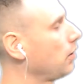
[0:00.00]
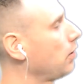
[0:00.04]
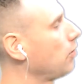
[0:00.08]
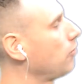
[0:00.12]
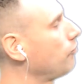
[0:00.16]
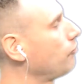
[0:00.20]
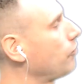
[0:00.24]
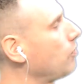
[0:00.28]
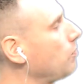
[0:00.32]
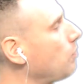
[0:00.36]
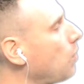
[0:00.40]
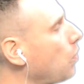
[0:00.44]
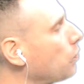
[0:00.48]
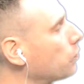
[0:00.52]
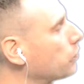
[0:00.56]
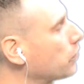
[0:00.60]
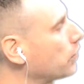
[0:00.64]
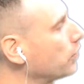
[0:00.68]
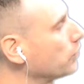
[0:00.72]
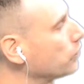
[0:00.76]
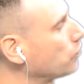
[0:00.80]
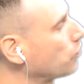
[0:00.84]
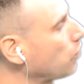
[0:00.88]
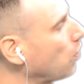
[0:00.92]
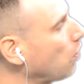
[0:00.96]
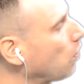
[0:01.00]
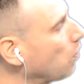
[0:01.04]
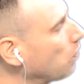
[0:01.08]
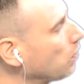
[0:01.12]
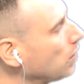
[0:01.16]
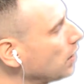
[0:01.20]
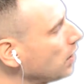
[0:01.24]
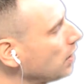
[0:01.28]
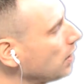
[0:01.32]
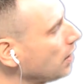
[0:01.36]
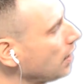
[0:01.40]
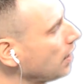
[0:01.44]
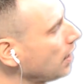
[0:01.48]
remote control
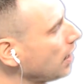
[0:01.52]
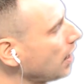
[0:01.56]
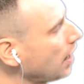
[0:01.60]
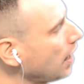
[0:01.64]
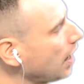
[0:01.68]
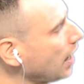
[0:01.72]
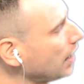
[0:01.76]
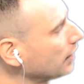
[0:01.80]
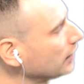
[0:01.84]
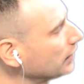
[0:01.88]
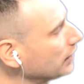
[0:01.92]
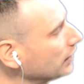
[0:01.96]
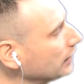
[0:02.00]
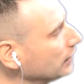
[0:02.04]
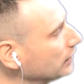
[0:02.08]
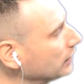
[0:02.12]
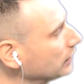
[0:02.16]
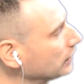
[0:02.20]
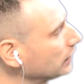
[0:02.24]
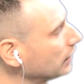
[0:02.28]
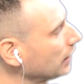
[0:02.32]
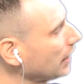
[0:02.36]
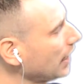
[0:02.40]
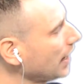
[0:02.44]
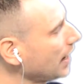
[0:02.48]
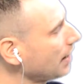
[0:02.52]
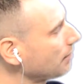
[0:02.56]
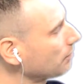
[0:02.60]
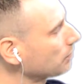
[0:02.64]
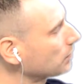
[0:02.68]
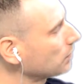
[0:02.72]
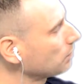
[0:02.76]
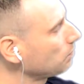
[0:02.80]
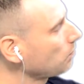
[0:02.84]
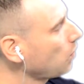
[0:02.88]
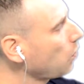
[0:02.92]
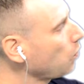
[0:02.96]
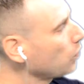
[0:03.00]
and is aimed
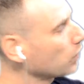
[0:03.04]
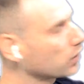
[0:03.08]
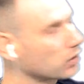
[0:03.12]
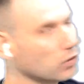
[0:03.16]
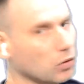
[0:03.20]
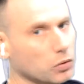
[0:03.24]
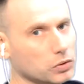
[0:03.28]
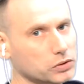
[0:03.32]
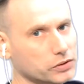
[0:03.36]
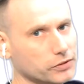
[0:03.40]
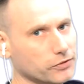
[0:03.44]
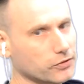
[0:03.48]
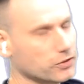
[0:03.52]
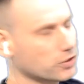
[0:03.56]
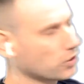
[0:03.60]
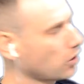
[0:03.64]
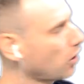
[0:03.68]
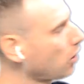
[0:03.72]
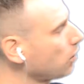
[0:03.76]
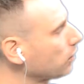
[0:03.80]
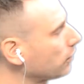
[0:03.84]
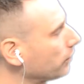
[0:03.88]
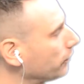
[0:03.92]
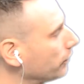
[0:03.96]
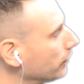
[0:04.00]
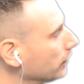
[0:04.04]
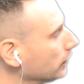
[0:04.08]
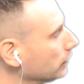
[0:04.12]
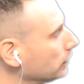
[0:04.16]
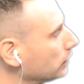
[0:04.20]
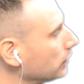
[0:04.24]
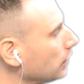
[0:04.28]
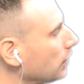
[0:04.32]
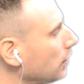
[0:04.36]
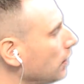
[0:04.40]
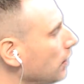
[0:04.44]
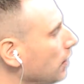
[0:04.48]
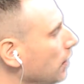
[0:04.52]
more at those photographers
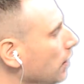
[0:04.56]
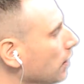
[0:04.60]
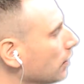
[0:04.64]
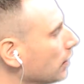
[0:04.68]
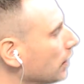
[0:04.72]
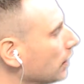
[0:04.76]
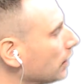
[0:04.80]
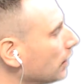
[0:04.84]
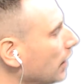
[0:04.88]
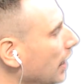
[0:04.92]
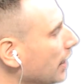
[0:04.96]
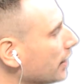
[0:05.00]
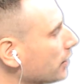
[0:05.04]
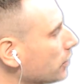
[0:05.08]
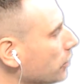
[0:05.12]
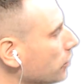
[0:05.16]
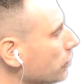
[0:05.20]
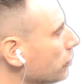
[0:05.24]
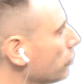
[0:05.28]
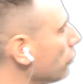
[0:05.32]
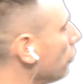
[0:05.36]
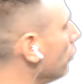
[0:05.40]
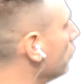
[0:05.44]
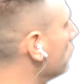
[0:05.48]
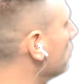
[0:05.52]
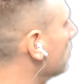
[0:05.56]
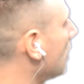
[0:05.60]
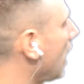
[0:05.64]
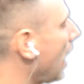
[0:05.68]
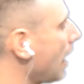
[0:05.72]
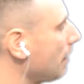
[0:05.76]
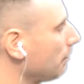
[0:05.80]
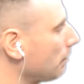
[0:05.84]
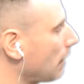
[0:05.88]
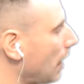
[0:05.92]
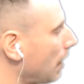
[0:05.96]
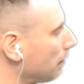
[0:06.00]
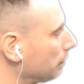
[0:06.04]
that like to shoot
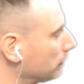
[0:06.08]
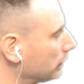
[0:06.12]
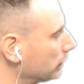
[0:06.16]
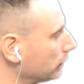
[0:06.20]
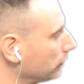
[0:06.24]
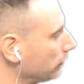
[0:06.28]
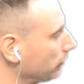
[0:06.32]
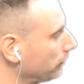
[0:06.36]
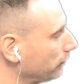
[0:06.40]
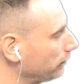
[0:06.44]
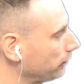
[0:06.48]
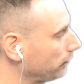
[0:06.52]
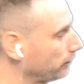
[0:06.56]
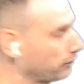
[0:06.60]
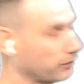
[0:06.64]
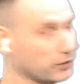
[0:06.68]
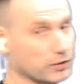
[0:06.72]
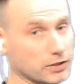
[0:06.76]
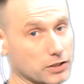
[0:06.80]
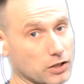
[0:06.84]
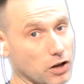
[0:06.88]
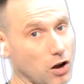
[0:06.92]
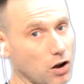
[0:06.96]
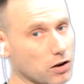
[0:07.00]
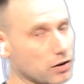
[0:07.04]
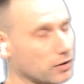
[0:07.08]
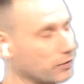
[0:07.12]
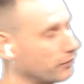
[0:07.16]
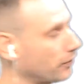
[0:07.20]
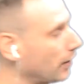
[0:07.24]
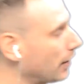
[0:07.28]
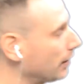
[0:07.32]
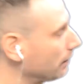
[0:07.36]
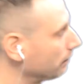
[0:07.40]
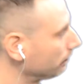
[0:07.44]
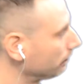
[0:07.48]
time-lapse photography.